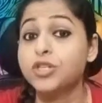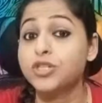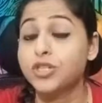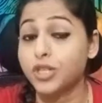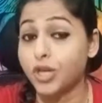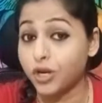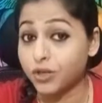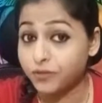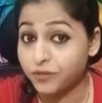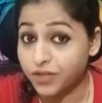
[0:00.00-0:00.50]
do
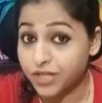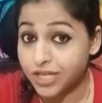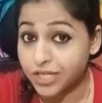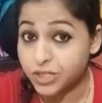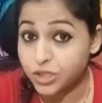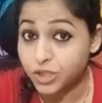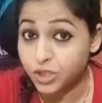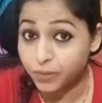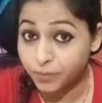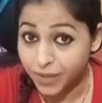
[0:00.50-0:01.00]
not
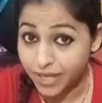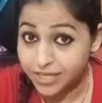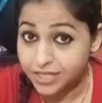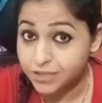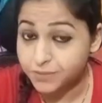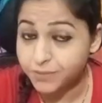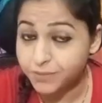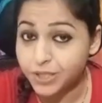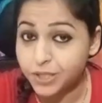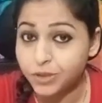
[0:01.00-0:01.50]
forget to
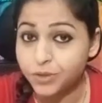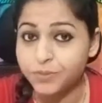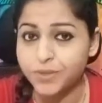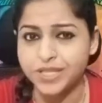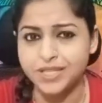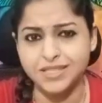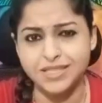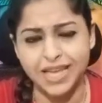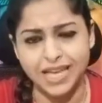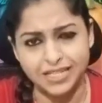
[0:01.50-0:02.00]
comment below,
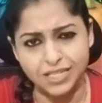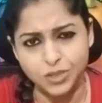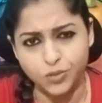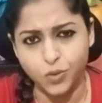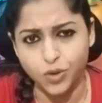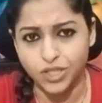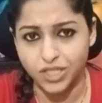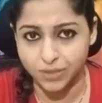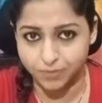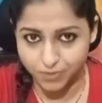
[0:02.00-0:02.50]
because that is
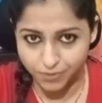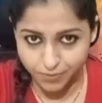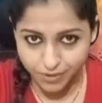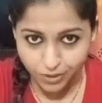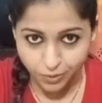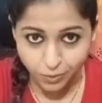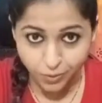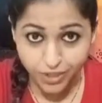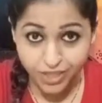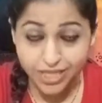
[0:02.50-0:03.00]
what keeps me
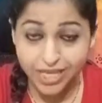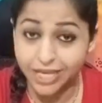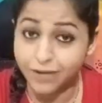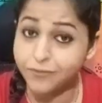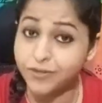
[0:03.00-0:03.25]
going.